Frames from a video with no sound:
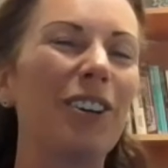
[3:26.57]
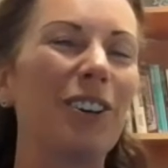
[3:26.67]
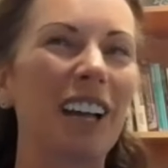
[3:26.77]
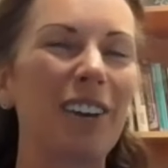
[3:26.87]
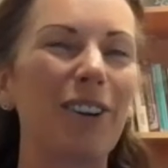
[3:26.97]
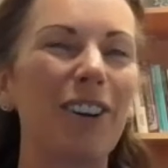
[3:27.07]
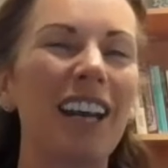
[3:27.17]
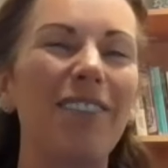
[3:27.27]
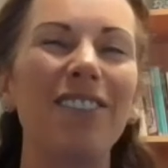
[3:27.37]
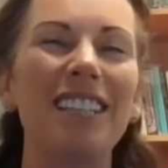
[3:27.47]
you know, kind of on
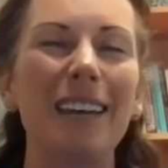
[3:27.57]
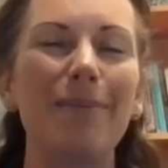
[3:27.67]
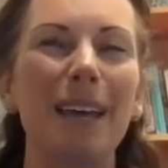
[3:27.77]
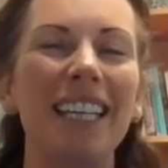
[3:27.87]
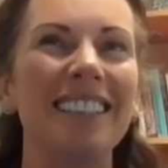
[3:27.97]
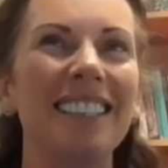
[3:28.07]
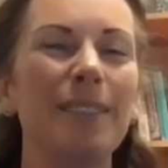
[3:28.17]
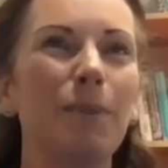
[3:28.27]
an everyday basis.